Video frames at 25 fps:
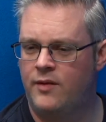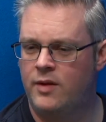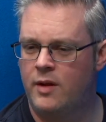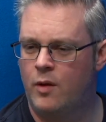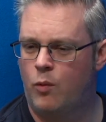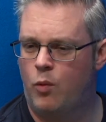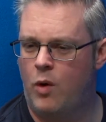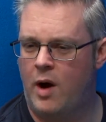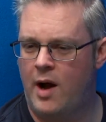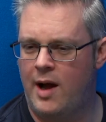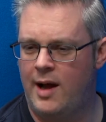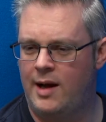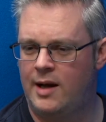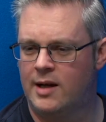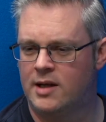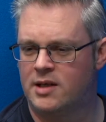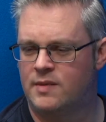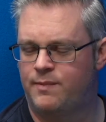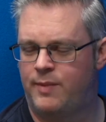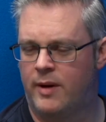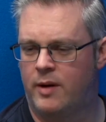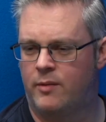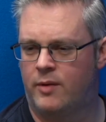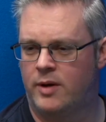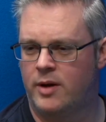And even the wireless
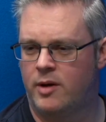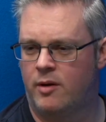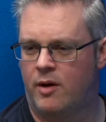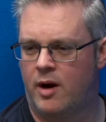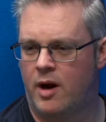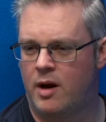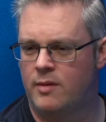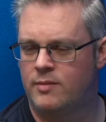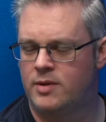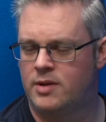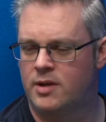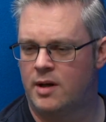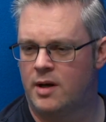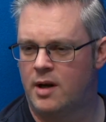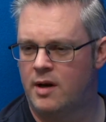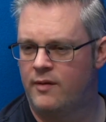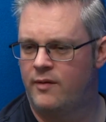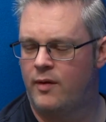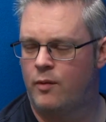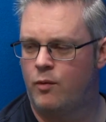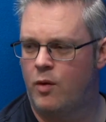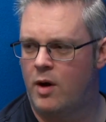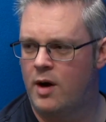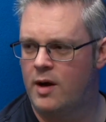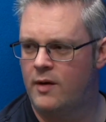bit when you're at home is done
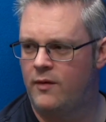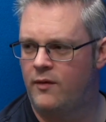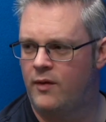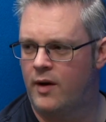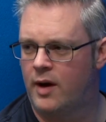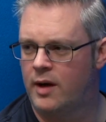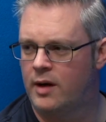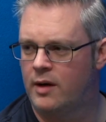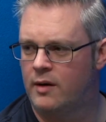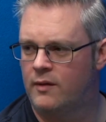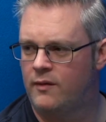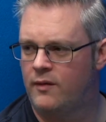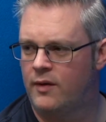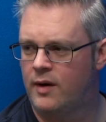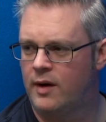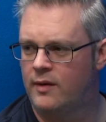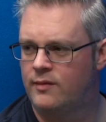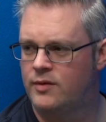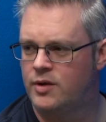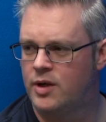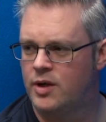over Wi-Fi, not 5G.